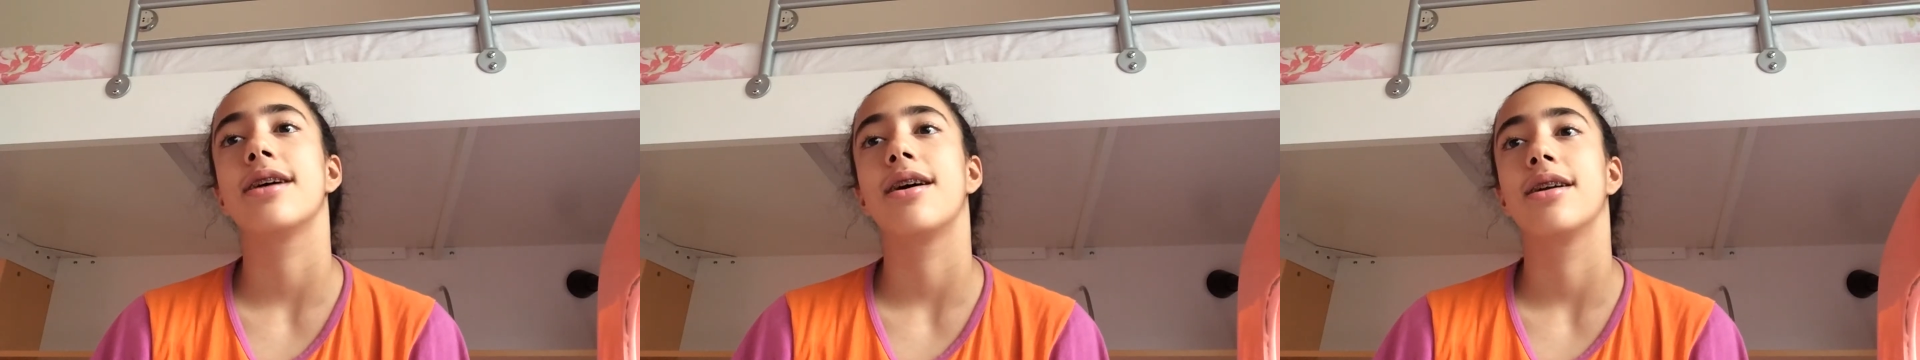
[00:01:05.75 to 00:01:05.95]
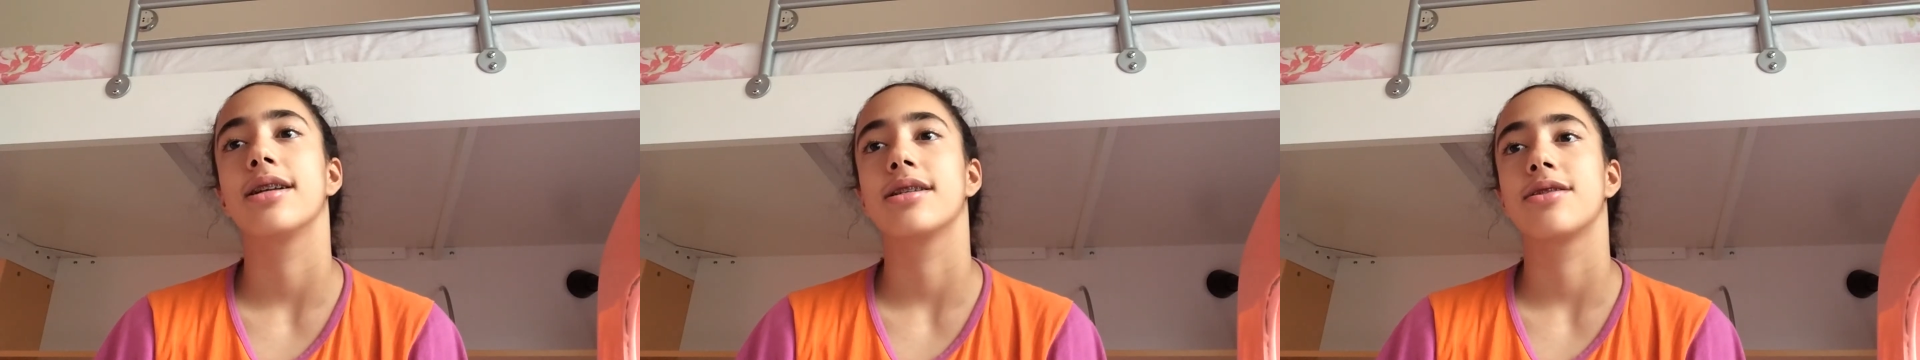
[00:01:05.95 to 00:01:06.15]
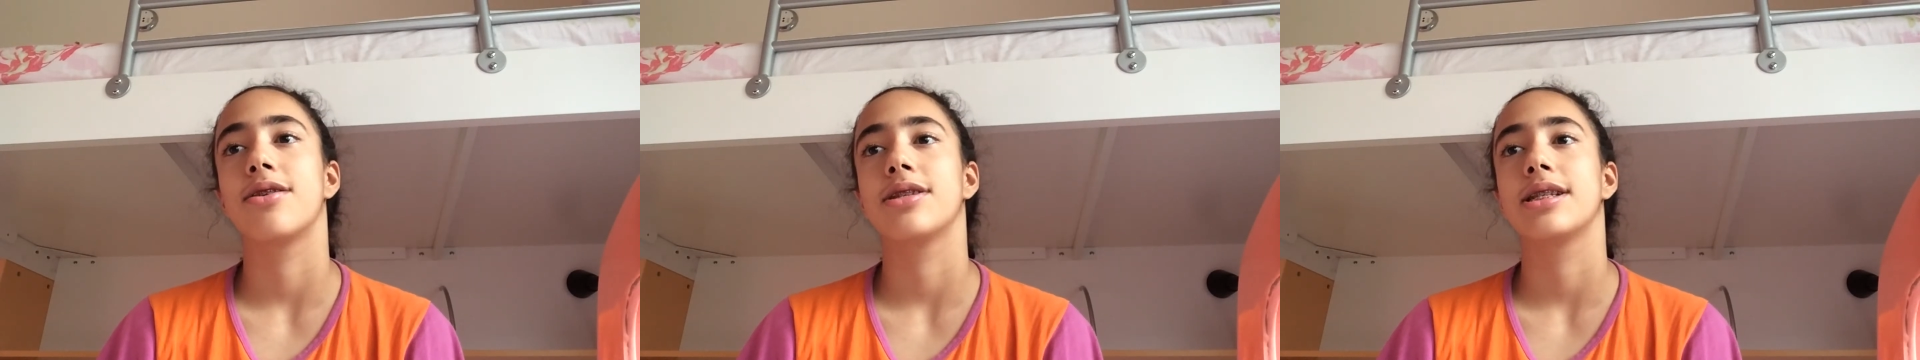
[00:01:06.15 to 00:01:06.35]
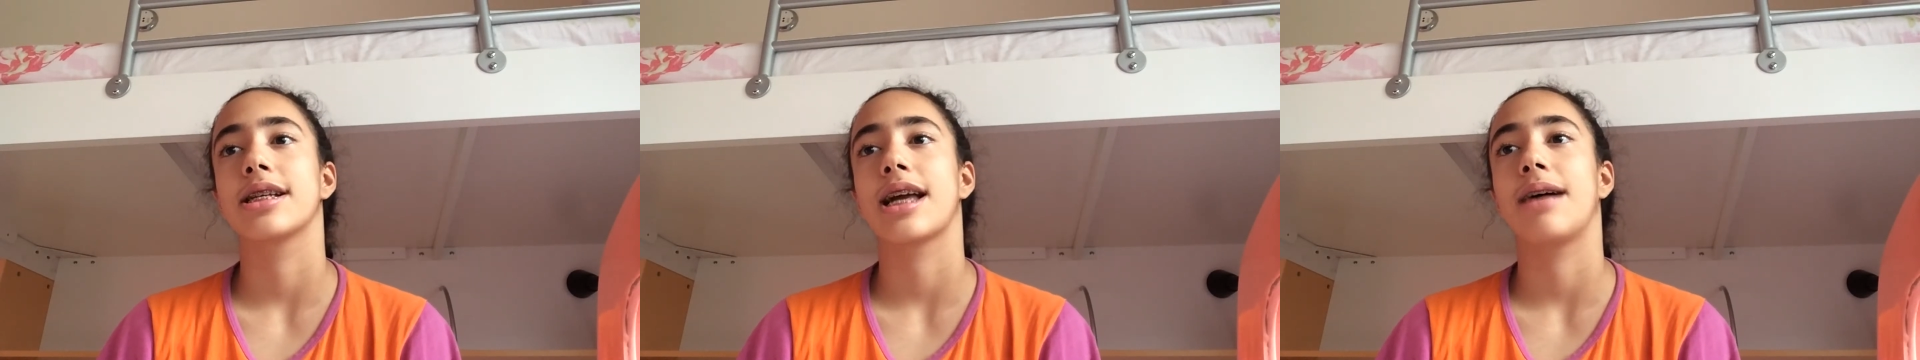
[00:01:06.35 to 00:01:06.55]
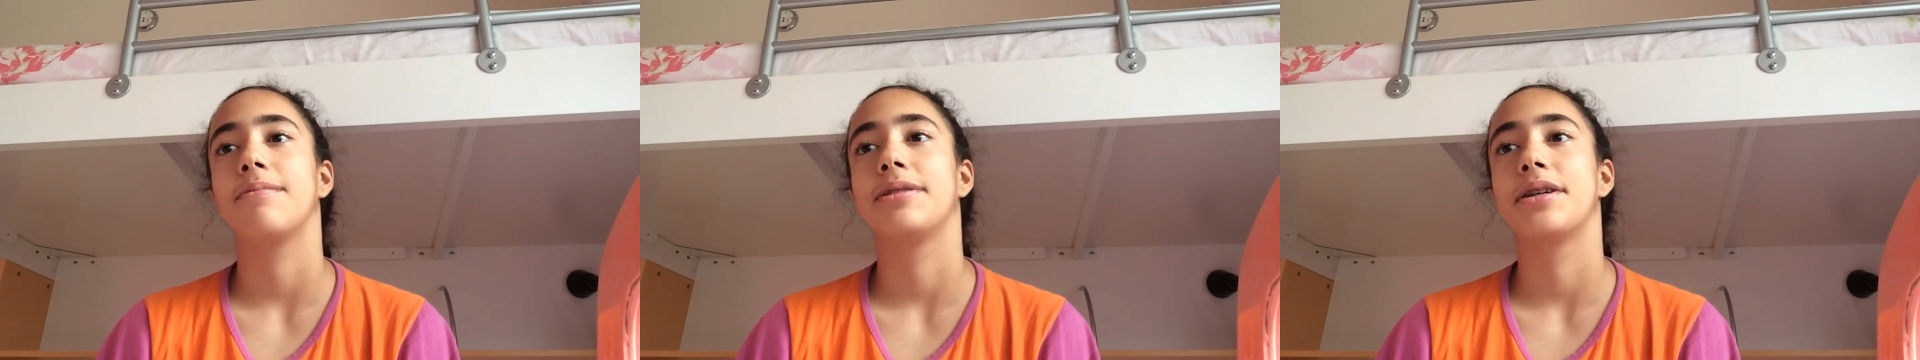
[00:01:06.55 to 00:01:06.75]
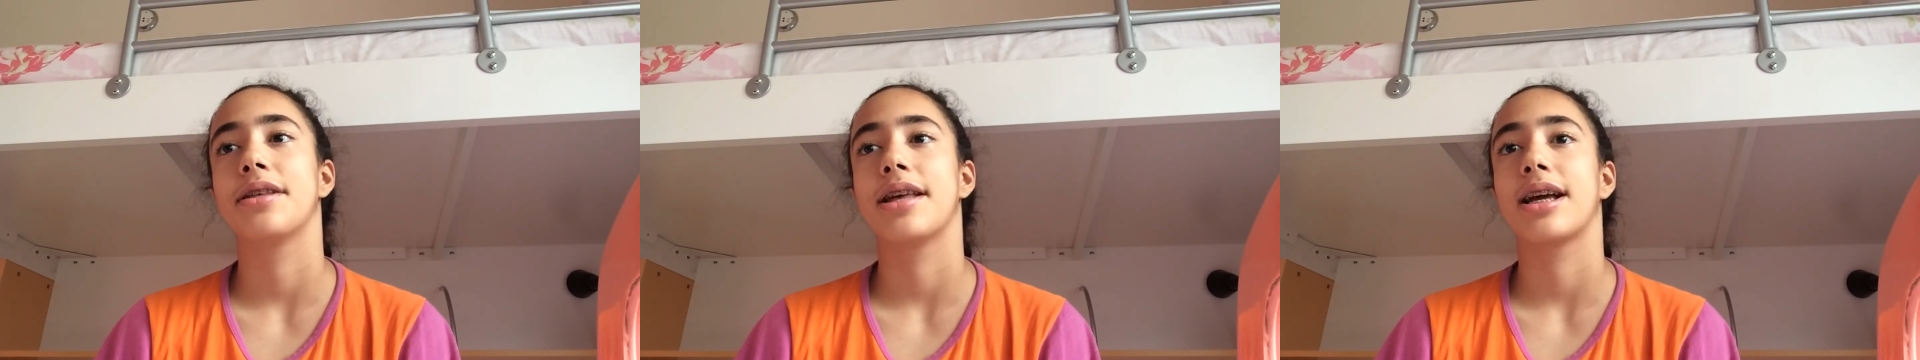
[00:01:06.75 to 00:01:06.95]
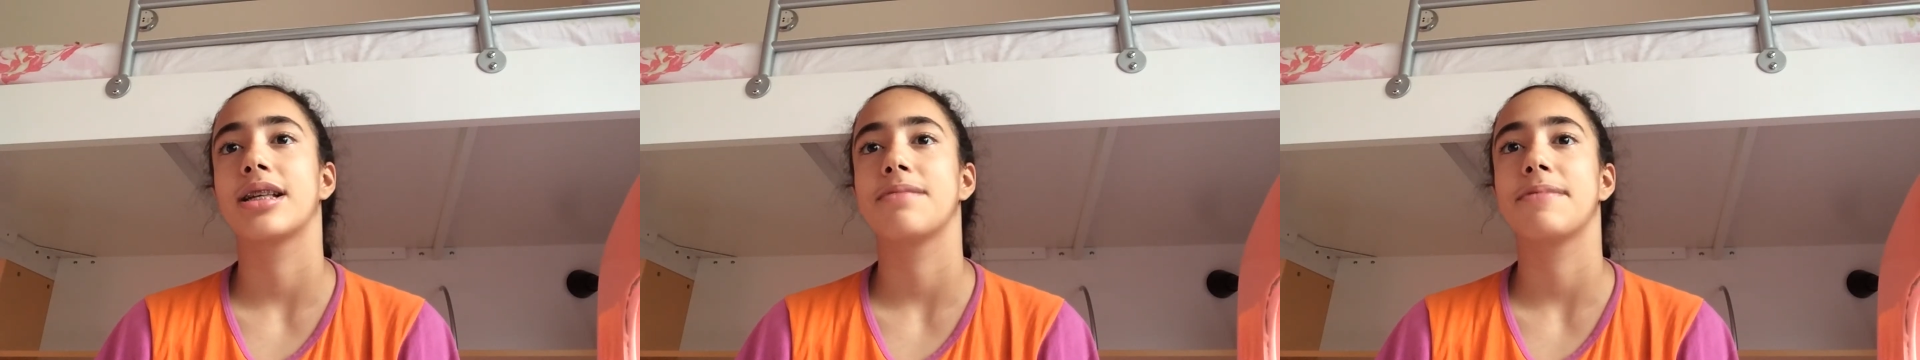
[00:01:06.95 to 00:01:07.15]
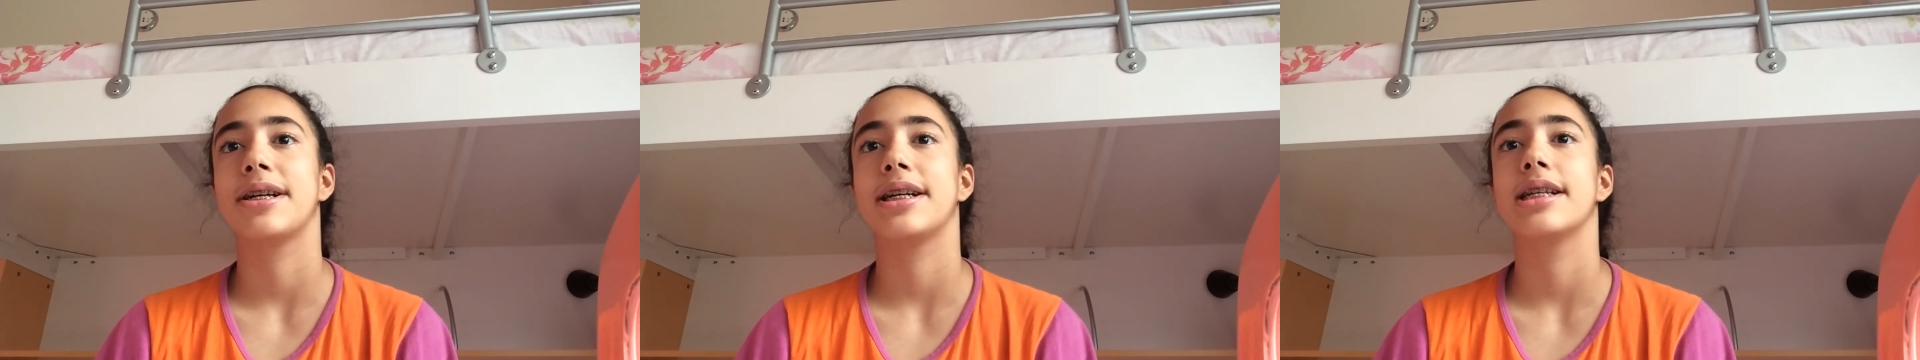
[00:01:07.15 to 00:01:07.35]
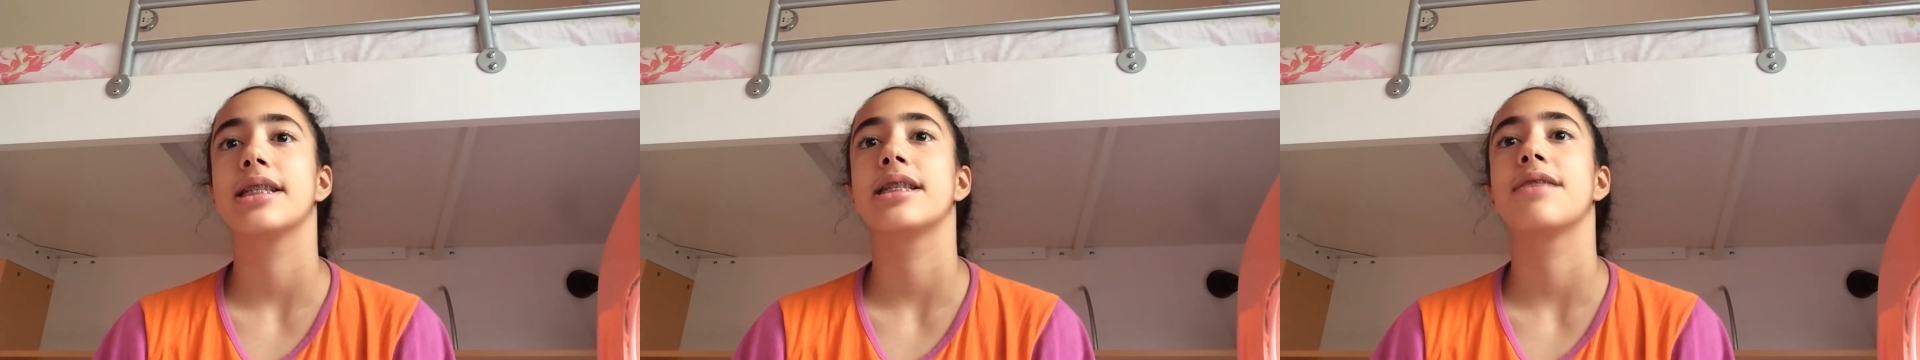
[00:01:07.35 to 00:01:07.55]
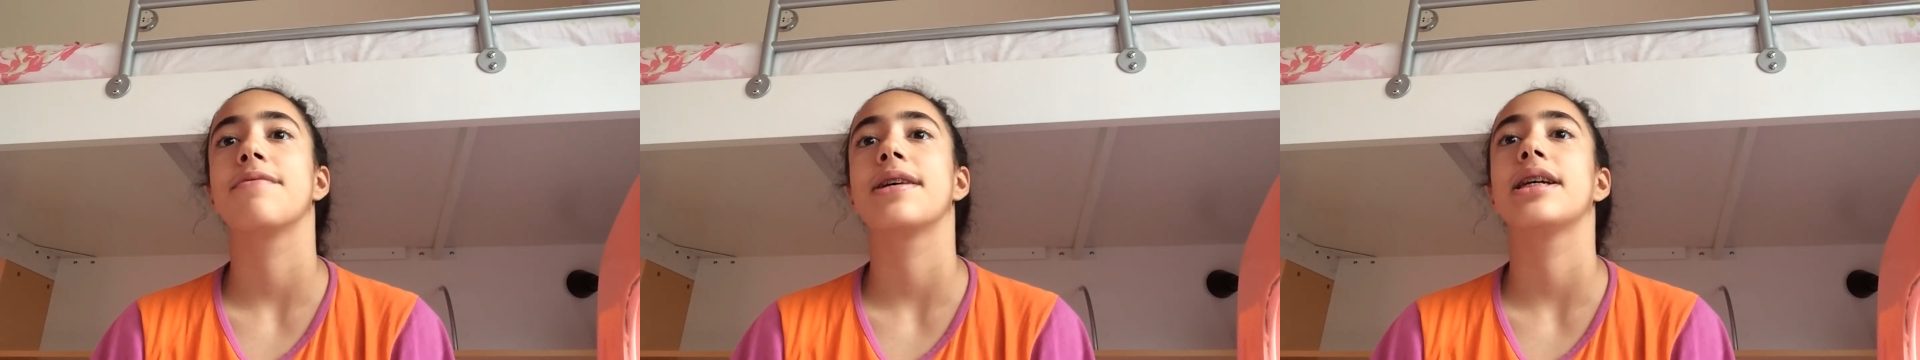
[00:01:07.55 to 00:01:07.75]
art sought to capture the
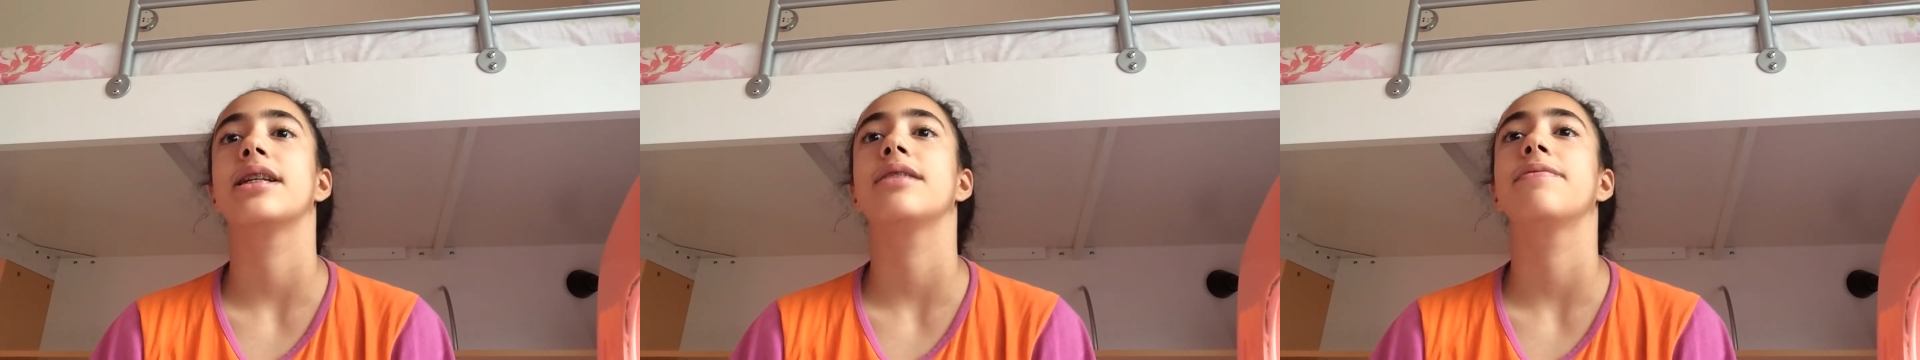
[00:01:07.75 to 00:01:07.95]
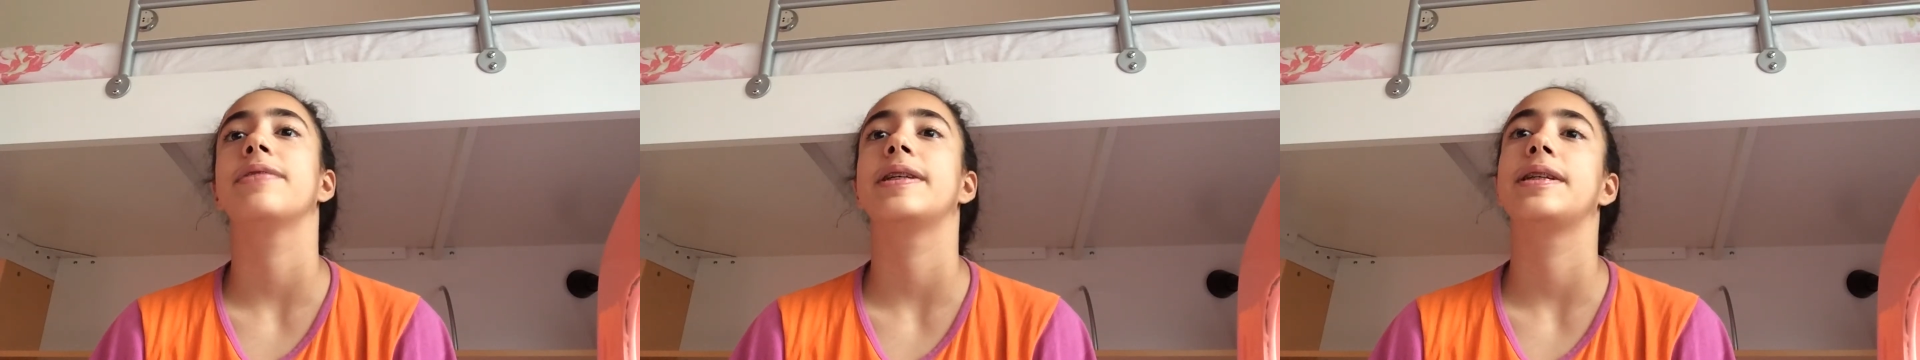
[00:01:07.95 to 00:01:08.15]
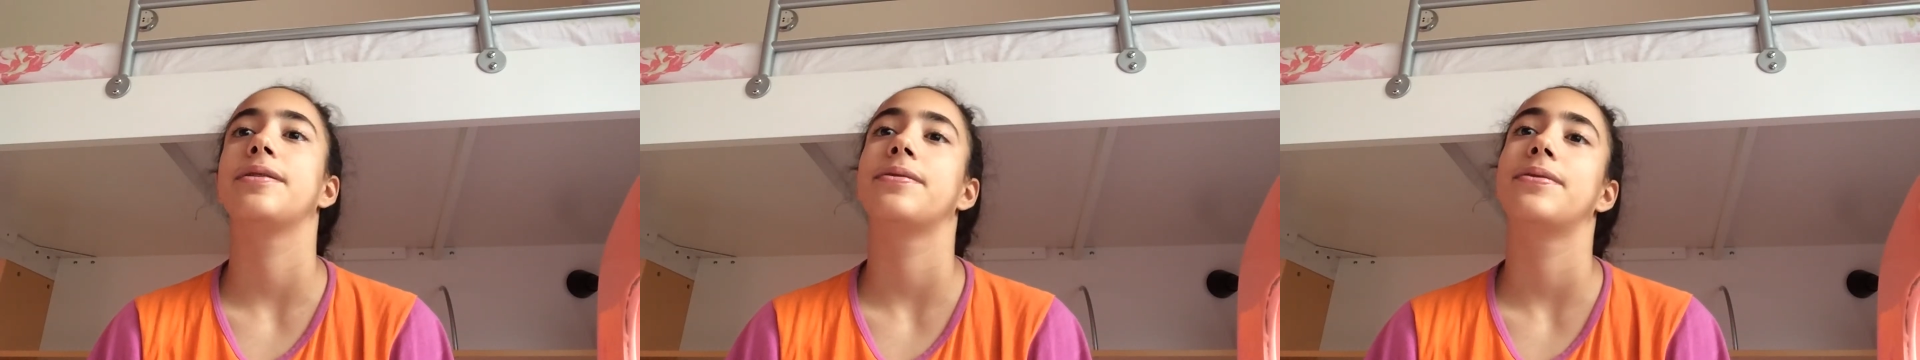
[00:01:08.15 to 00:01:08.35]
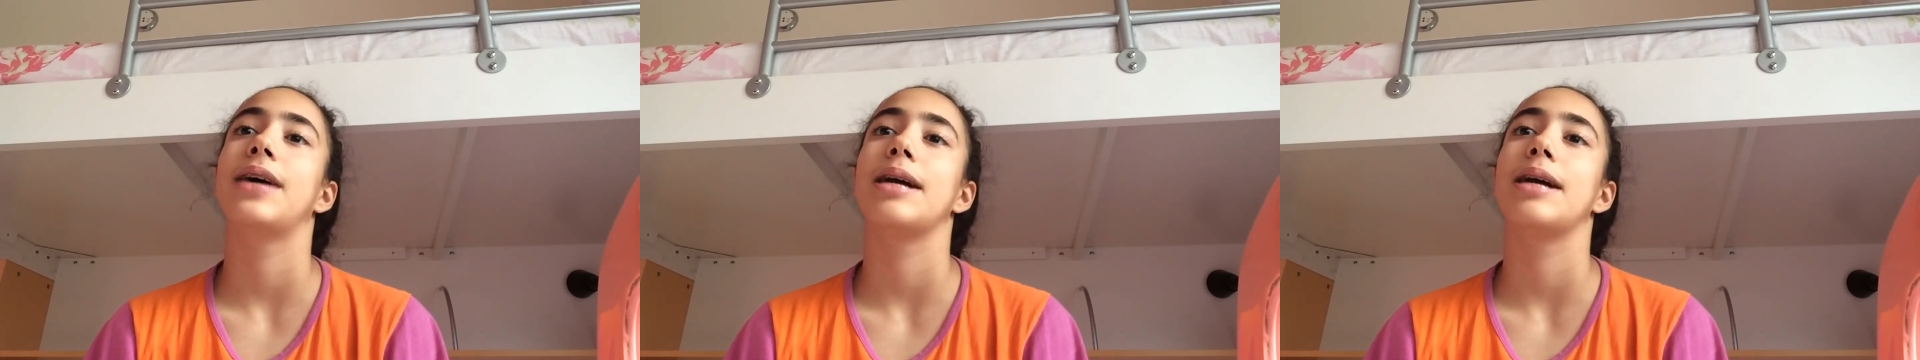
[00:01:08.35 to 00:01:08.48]
experience of the individual